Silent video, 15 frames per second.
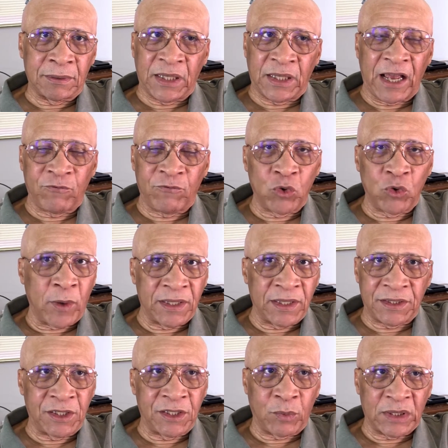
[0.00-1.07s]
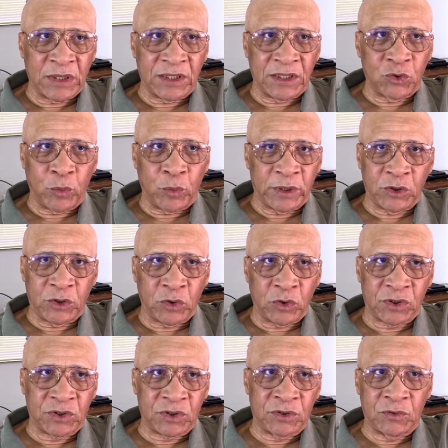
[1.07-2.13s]
They have no idea what they're doing. They
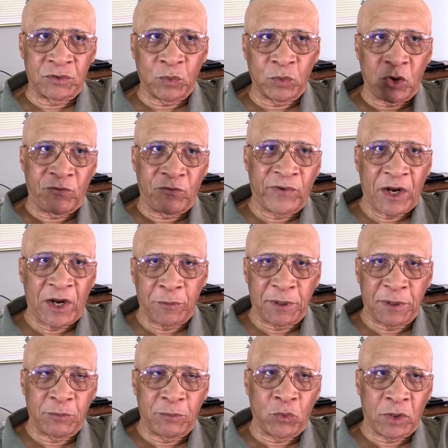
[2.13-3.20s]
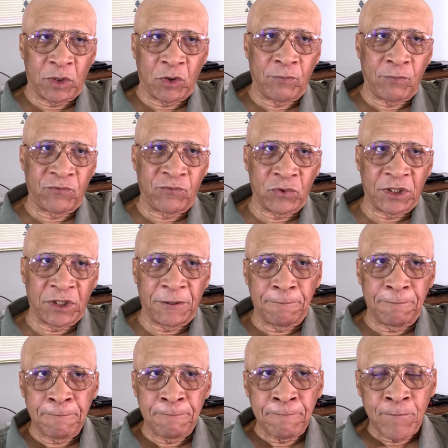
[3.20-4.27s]
just want to fire people and hopefully,
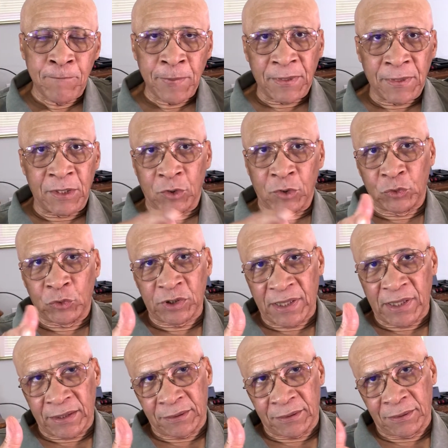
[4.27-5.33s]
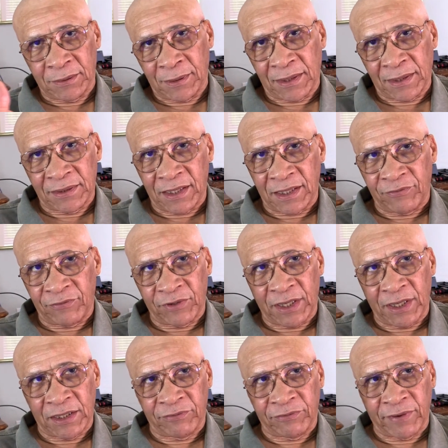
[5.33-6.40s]
just like at the
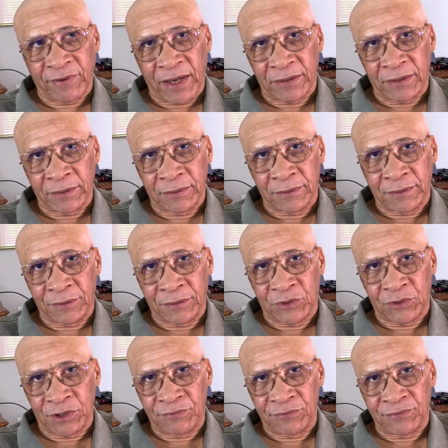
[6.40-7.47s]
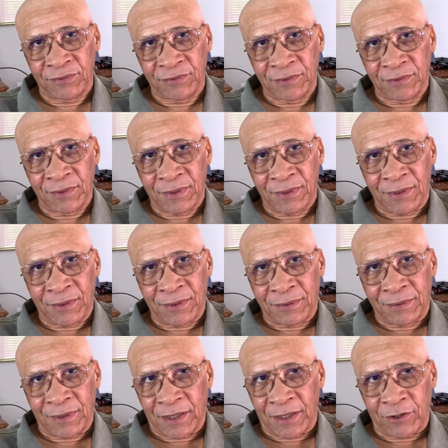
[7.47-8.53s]
FAA, they fired the chief,
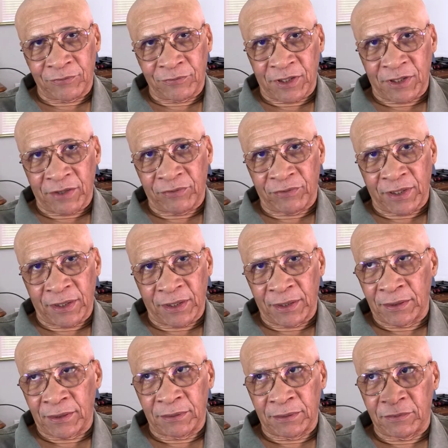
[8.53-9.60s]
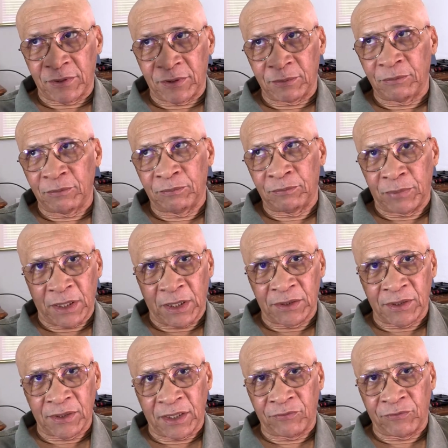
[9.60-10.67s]
the head of the FAA, and then
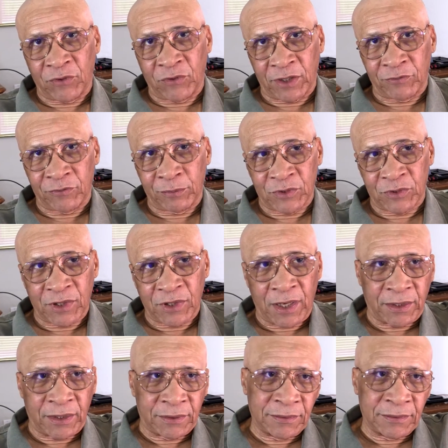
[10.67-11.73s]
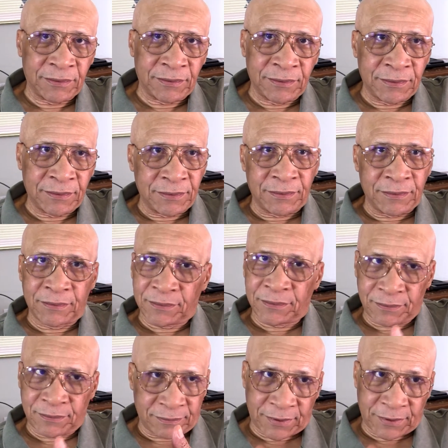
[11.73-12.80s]
planes started falling from the sky.
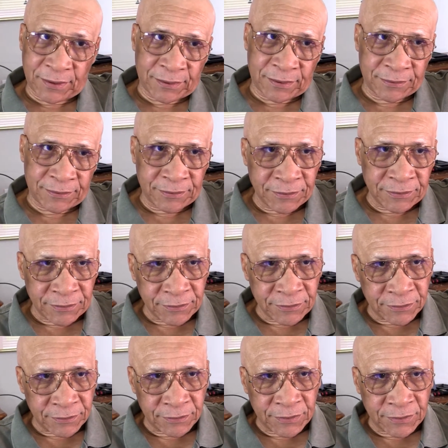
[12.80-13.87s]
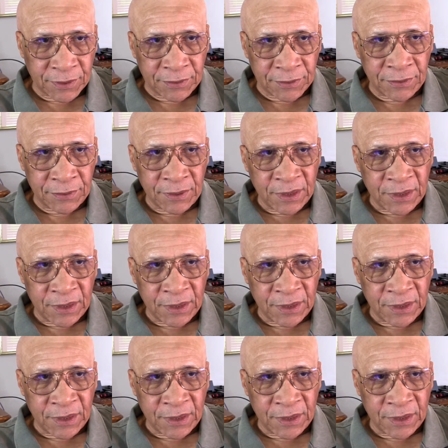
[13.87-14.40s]
Yeah, okay.